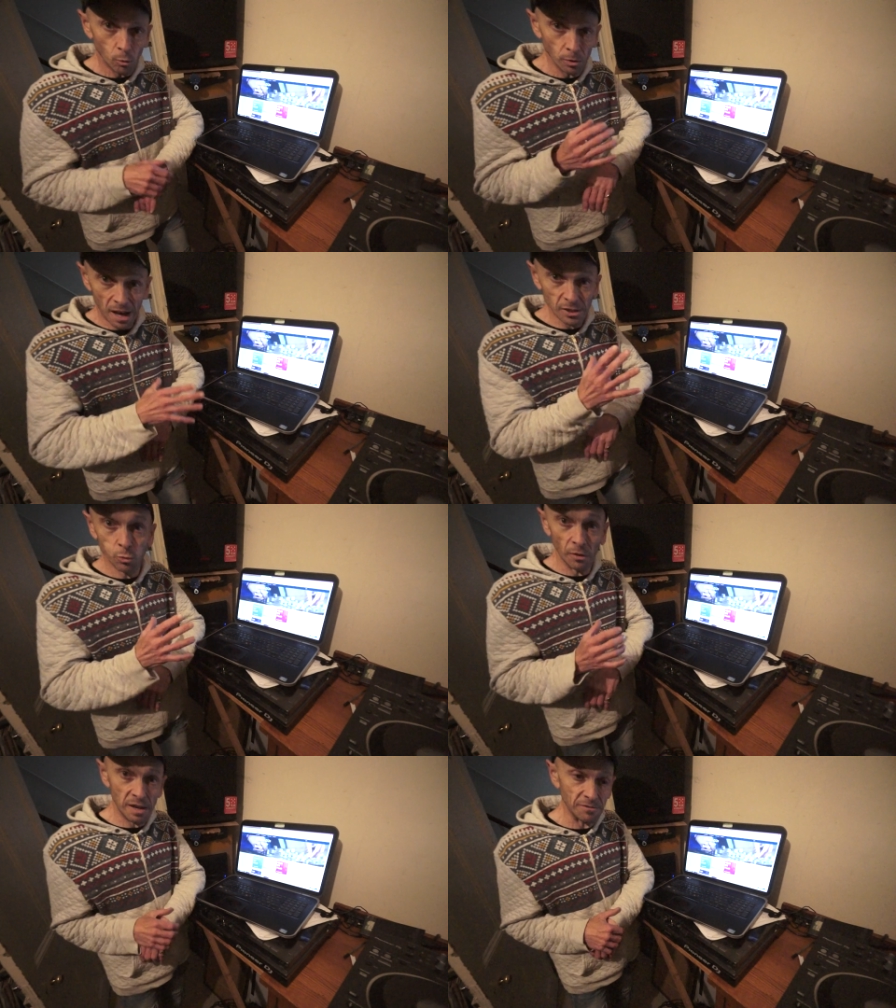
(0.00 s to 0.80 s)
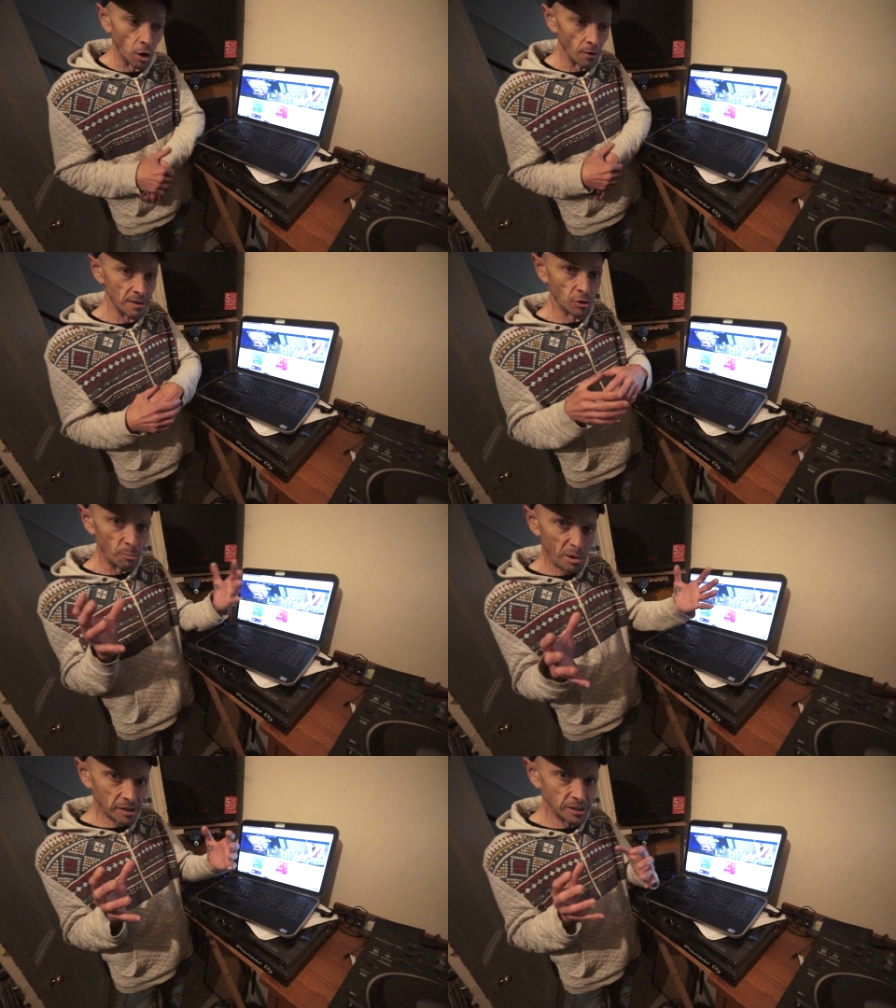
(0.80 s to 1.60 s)
Well, that's what they've got. They've
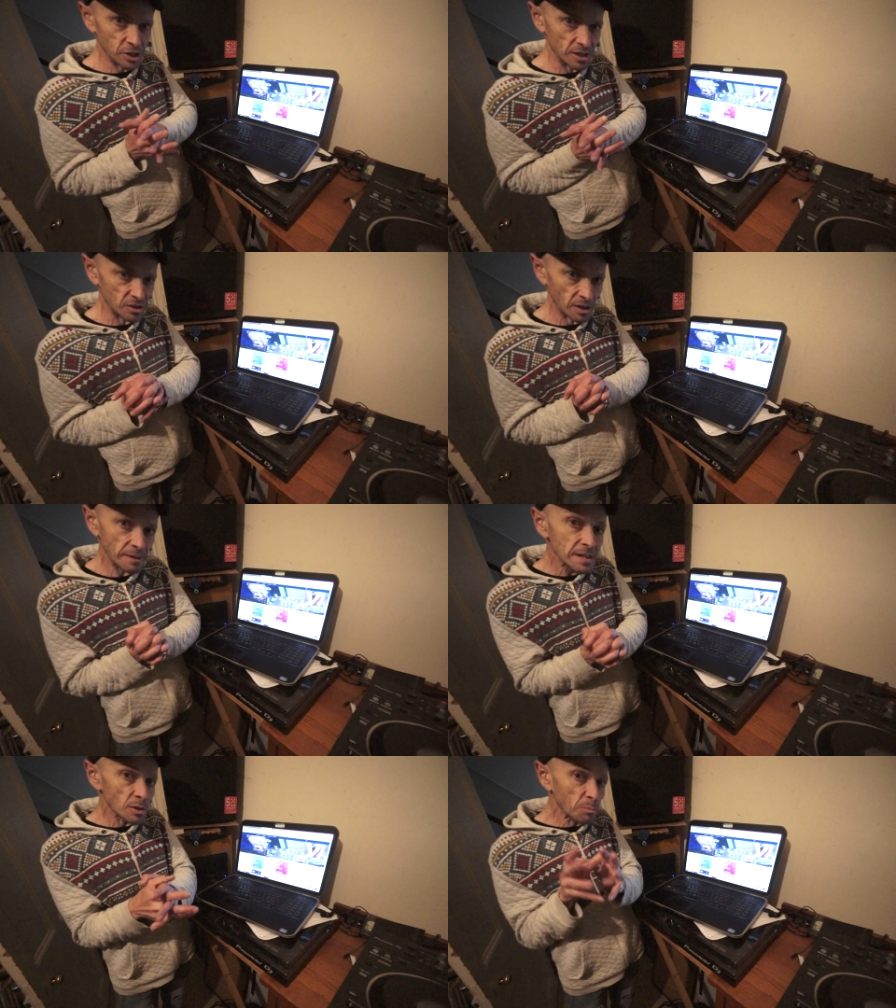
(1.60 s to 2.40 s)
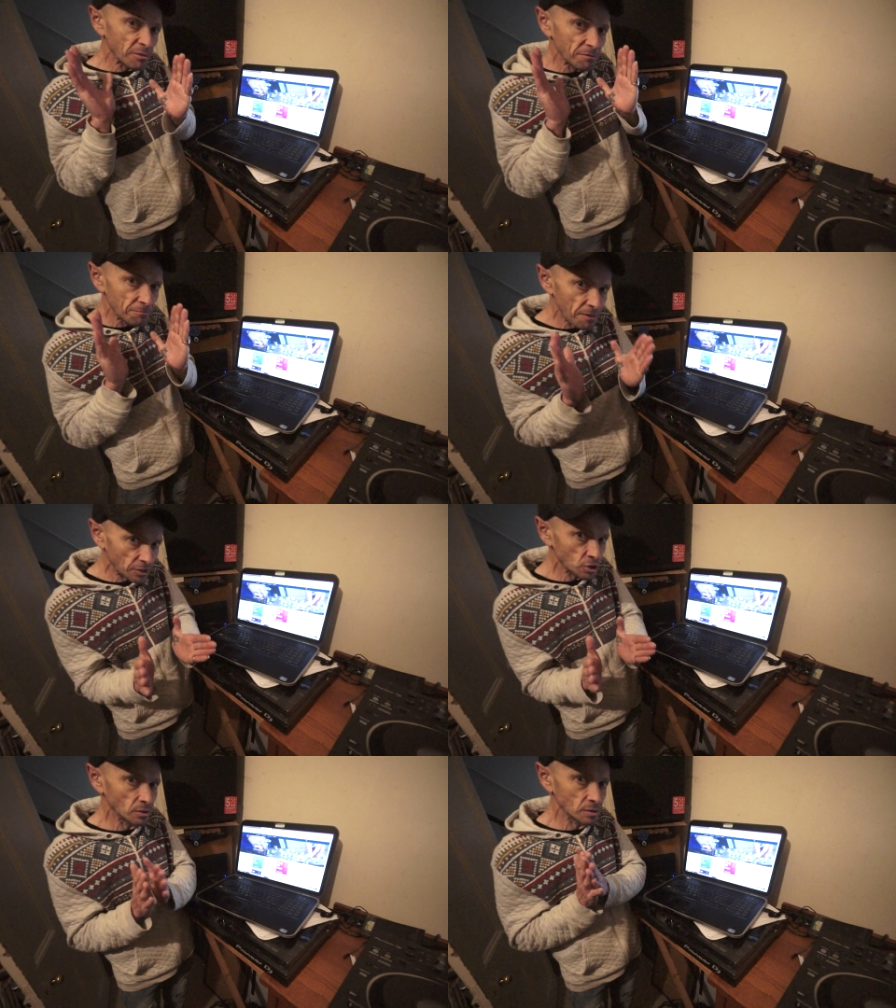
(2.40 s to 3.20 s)
got packages. Now, these are
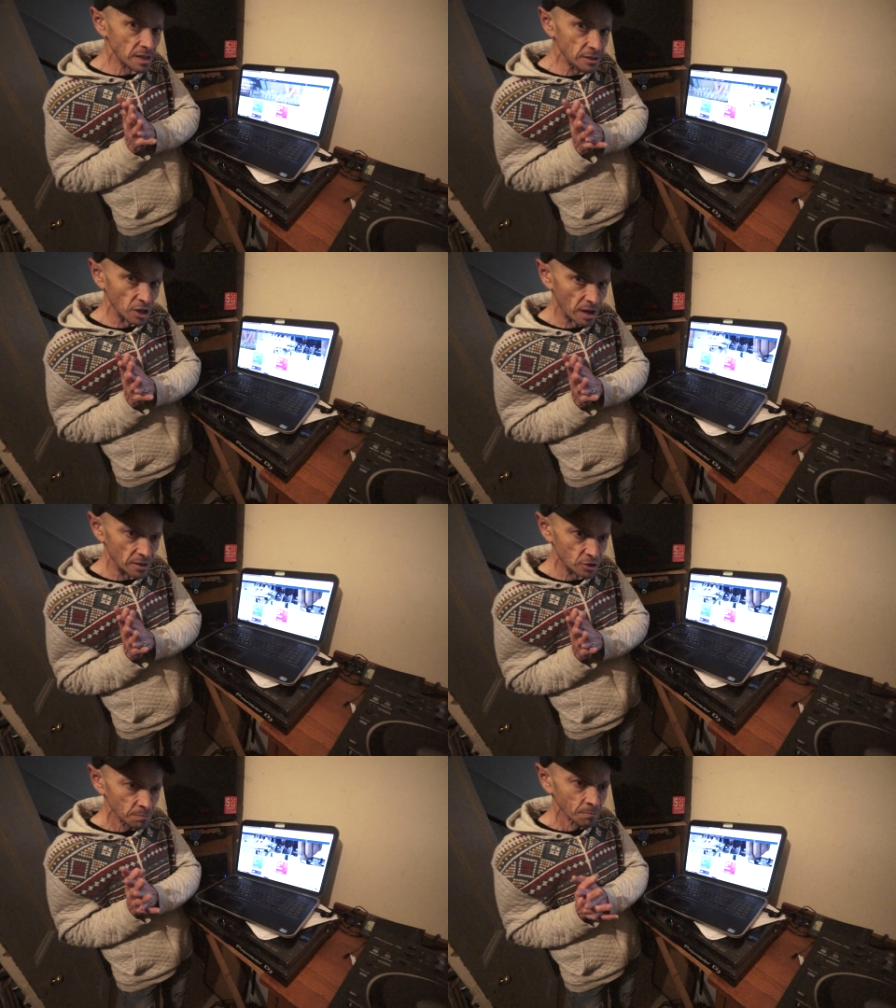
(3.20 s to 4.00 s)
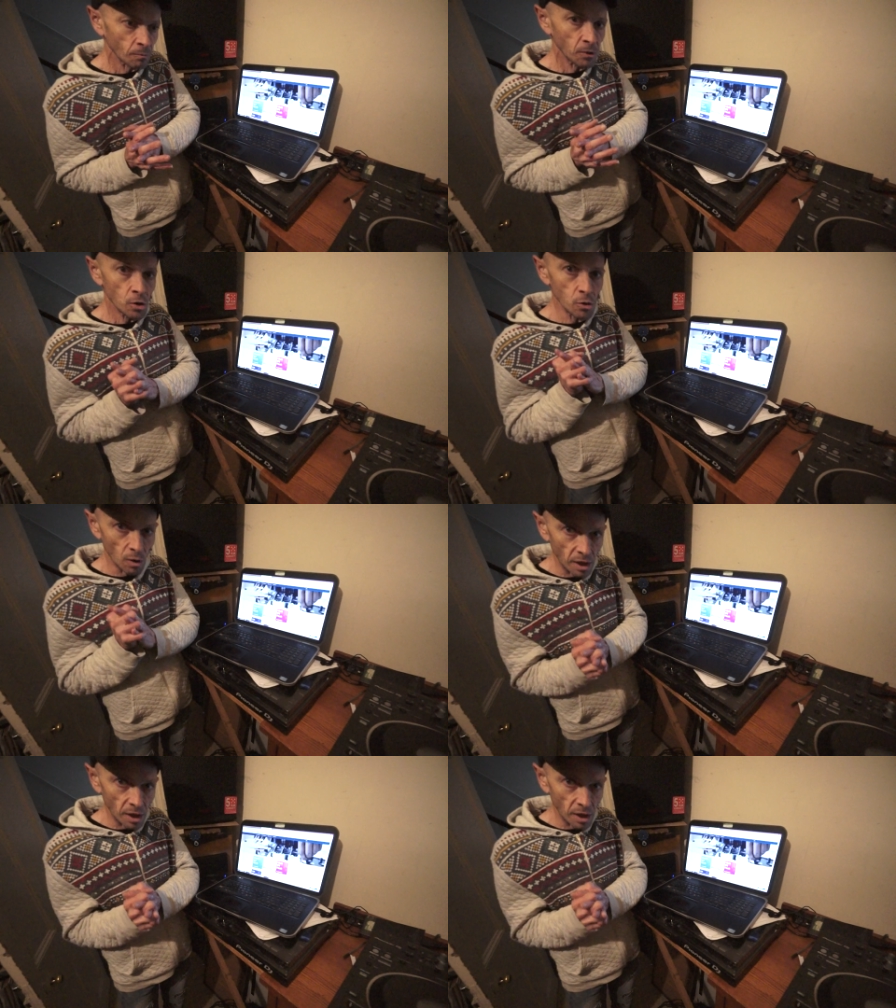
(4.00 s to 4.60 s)
professional DJs who